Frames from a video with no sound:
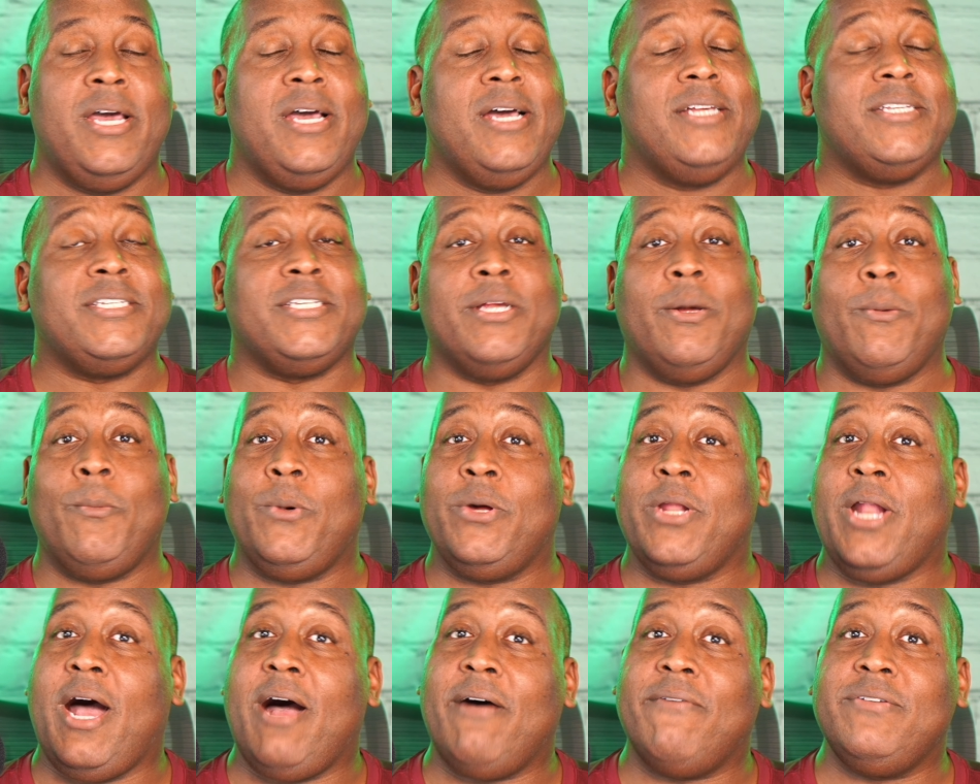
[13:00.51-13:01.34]

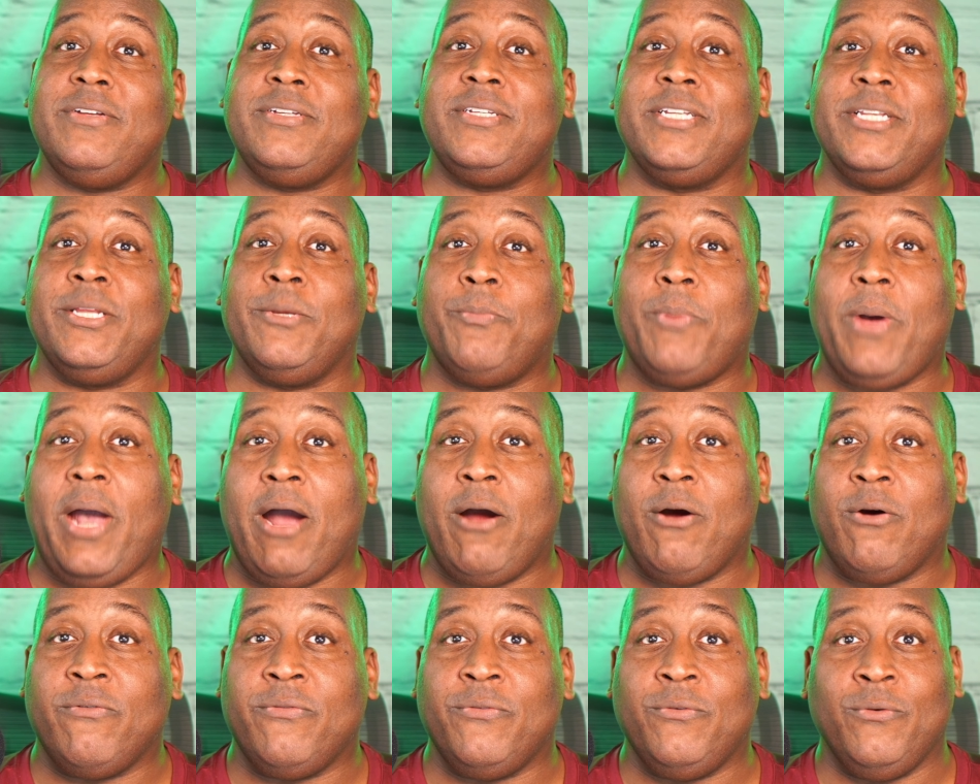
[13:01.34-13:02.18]
Someone obviously
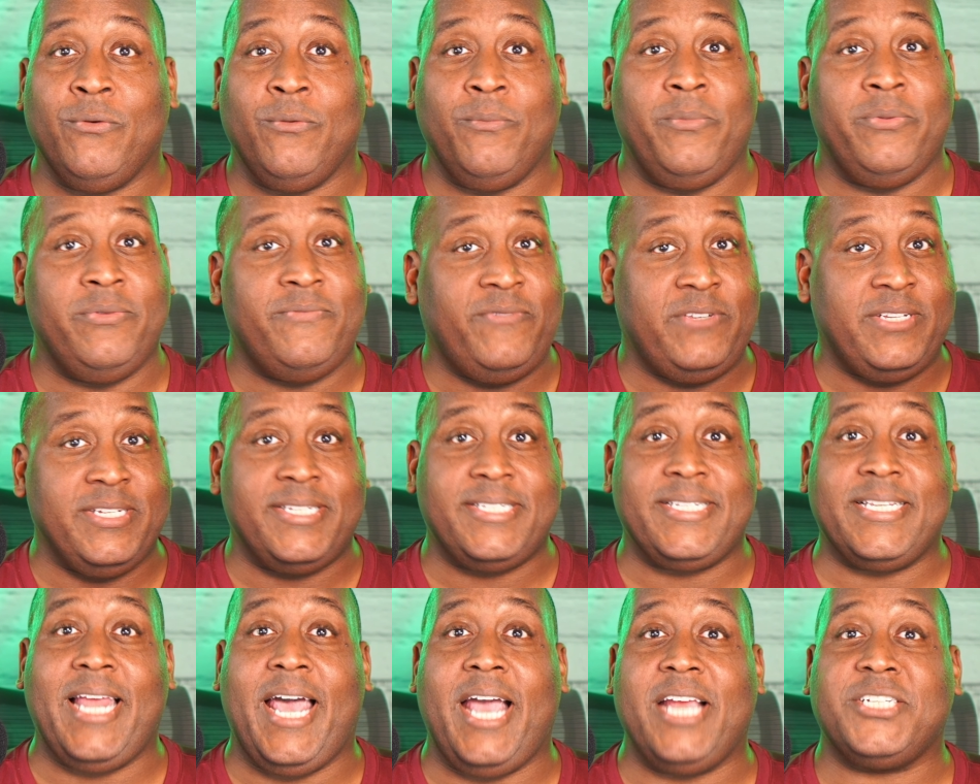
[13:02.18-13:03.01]
powerful to
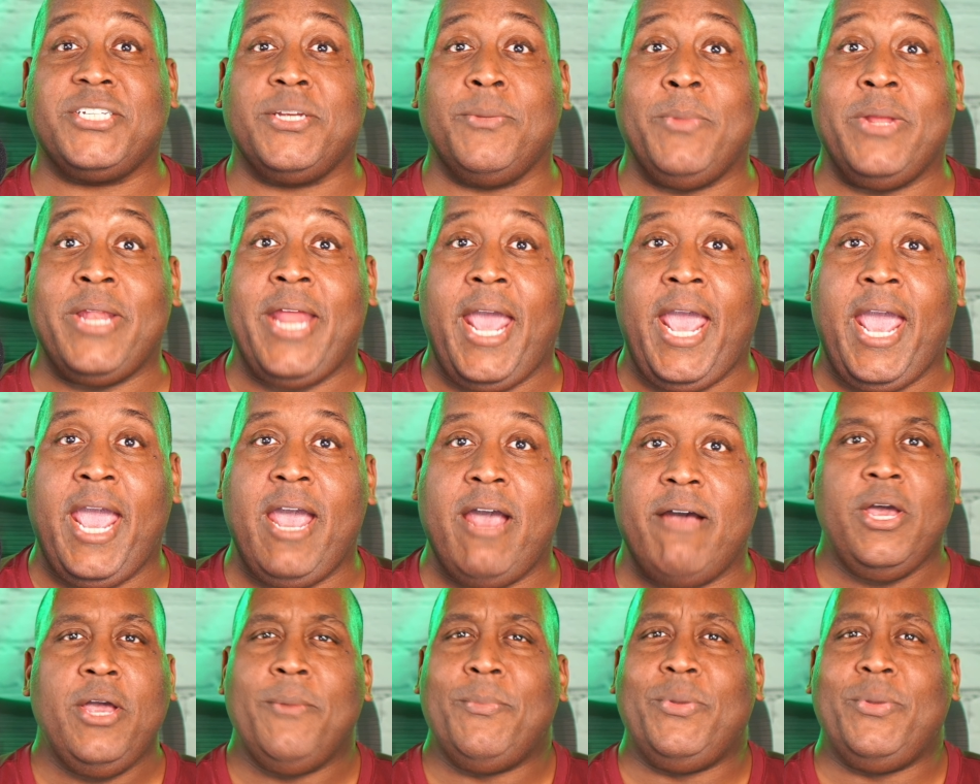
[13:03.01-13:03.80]
slash him in half.